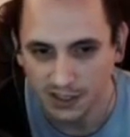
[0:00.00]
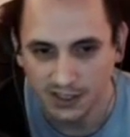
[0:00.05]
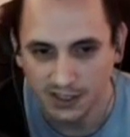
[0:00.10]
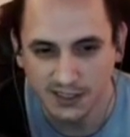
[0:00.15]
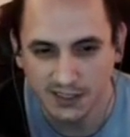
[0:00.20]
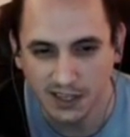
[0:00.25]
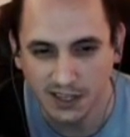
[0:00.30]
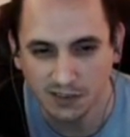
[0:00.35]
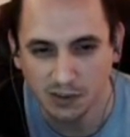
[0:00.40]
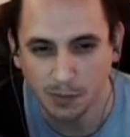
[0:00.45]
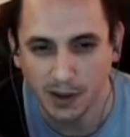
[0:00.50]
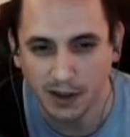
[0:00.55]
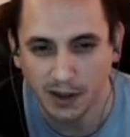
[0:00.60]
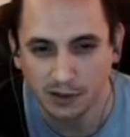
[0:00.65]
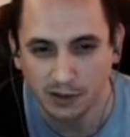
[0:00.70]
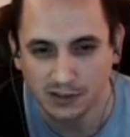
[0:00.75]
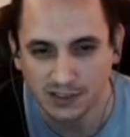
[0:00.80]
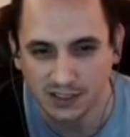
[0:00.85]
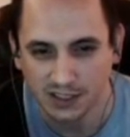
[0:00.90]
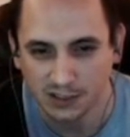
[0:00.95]
Saves
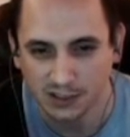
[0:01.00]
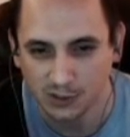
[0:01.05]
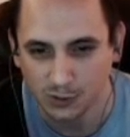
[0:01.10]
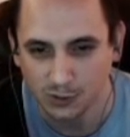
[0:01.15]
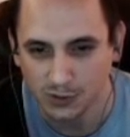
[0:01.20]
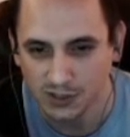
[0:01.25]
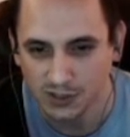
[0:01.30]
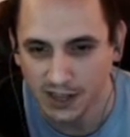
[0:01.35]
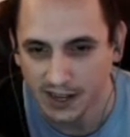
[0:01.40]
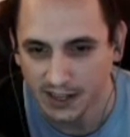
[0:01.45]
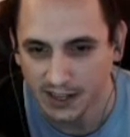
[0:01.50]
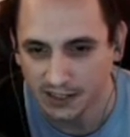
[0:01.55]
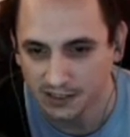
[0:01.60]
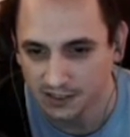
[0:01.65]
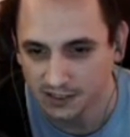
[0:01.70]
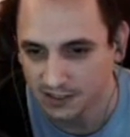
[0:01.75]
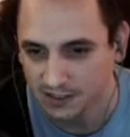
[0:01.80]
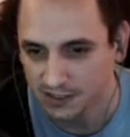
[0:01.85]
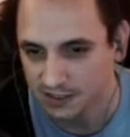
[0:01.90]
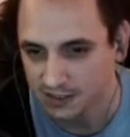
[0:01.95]
about 2
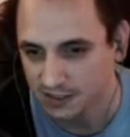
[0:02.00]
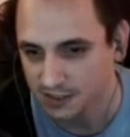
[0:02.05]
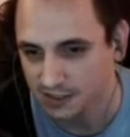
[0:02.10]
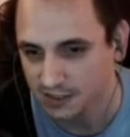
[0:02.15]
seconds.